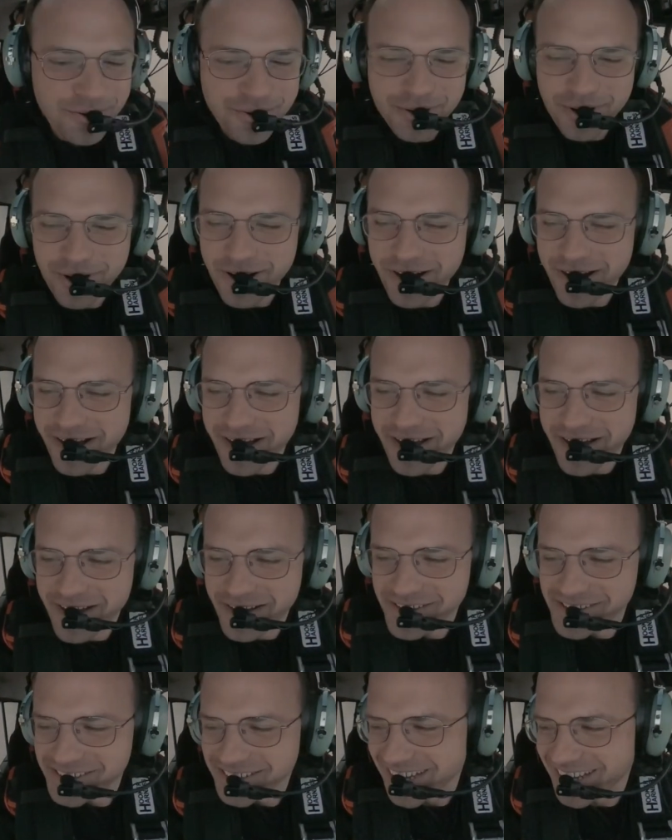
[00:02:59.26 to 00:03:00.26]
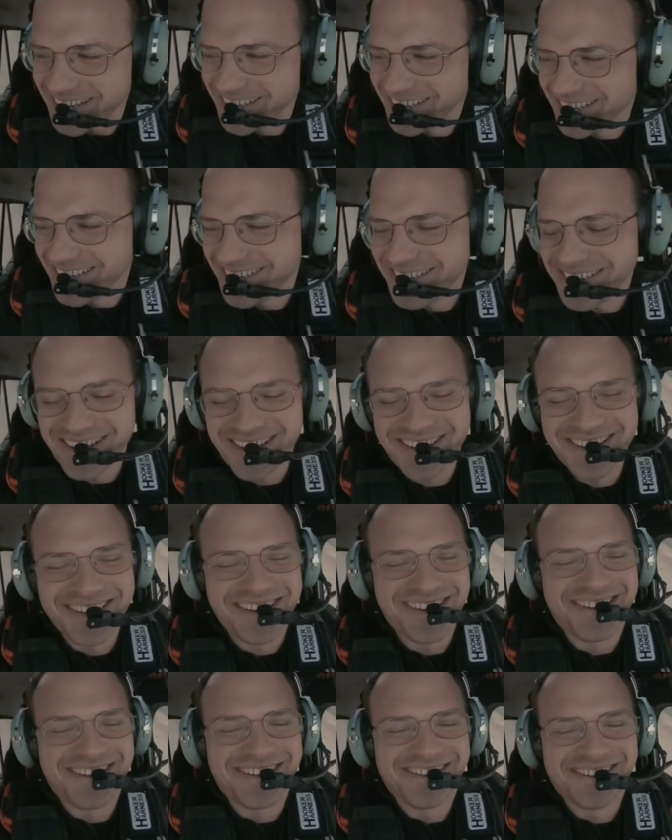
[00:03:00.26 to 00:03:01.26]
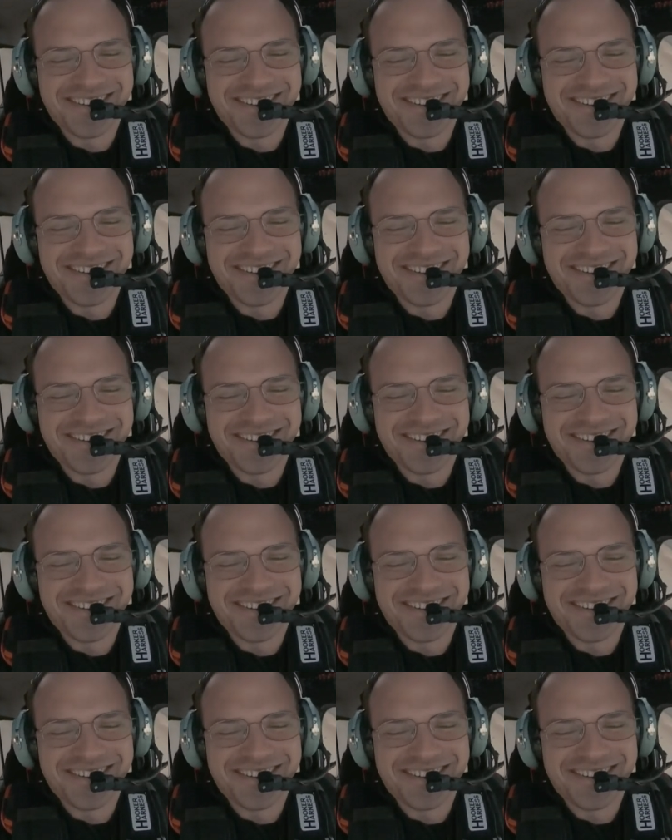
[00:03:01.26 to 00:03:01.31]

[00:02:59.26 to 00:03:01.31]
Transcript: Dear traffic, I'll got the 7 Lima November, left